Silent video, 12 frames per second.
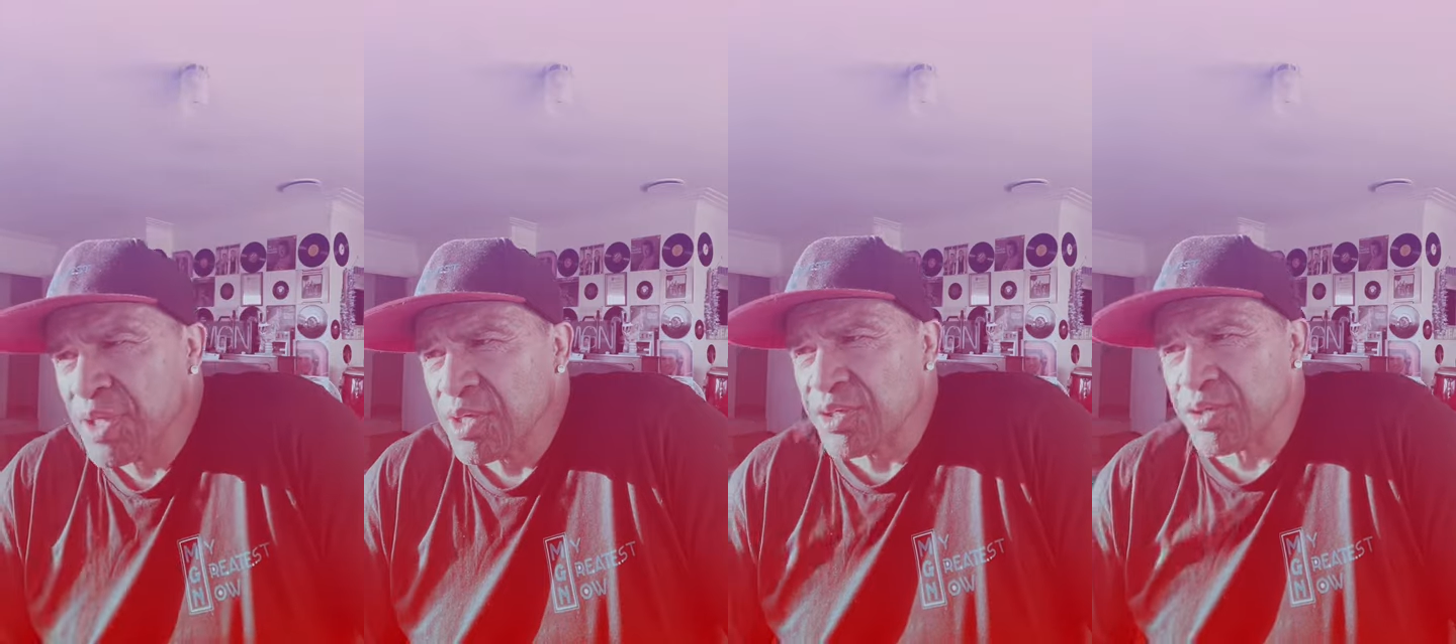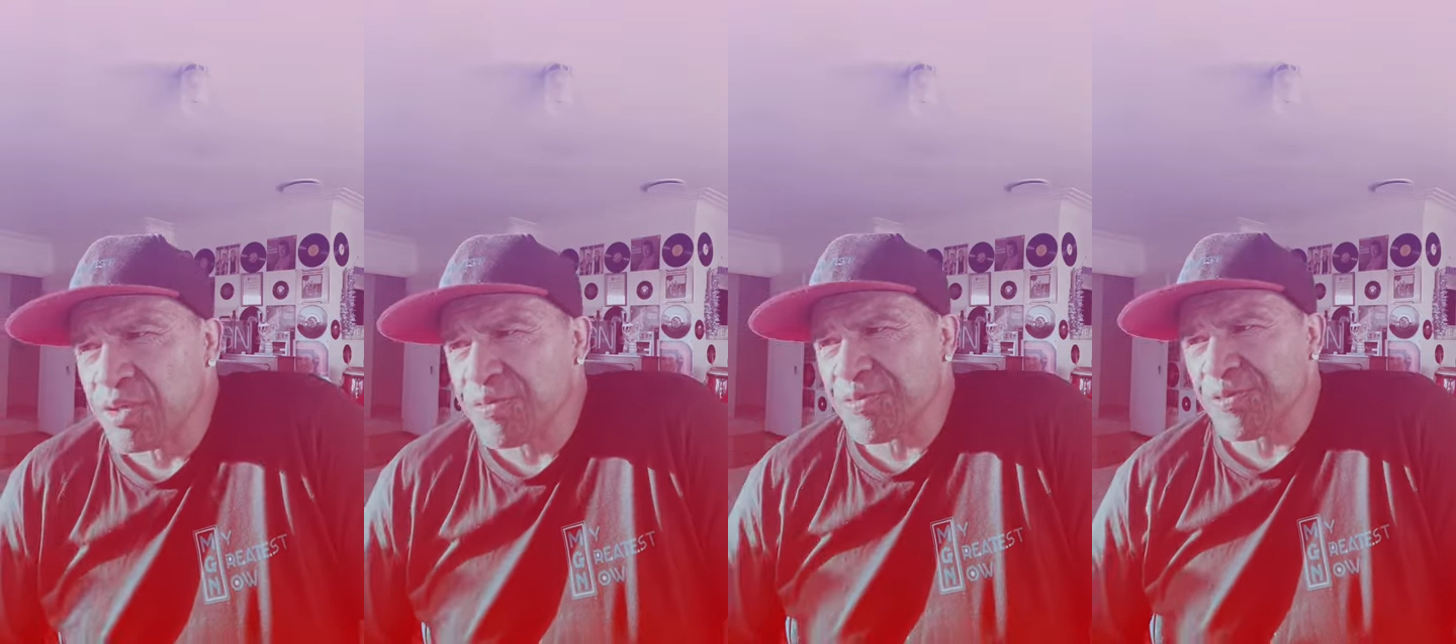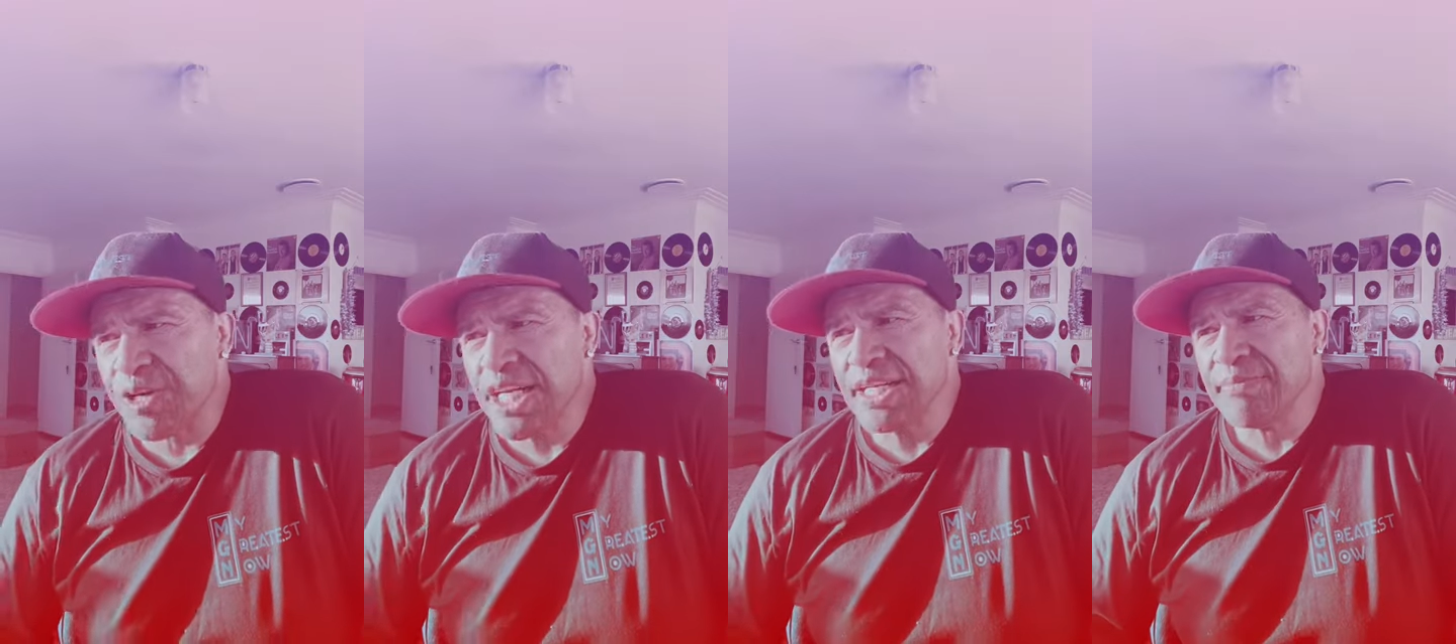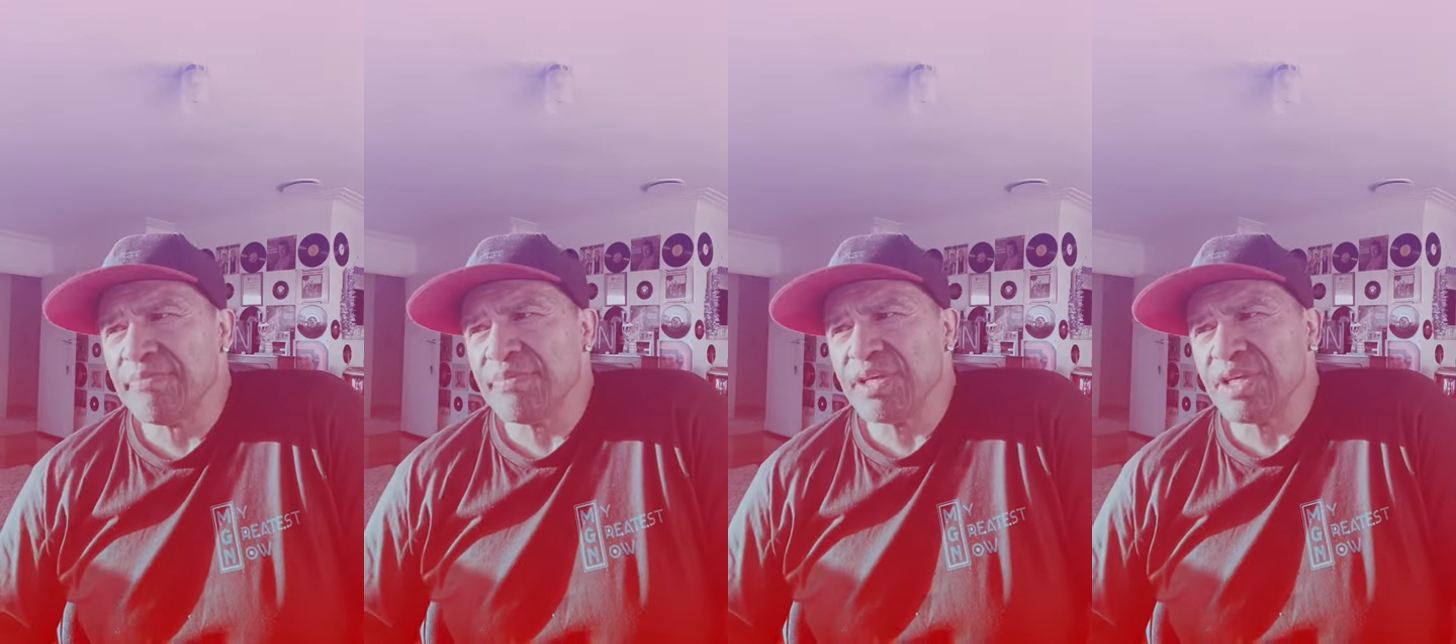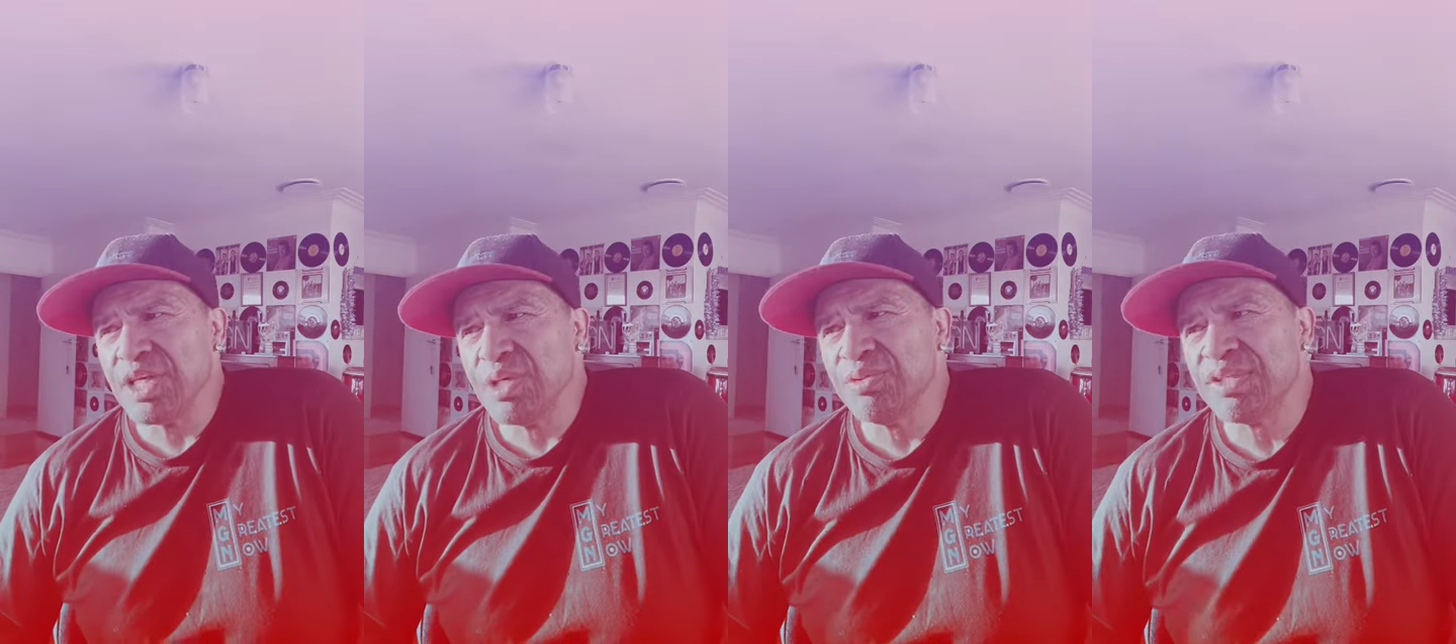so the freedom you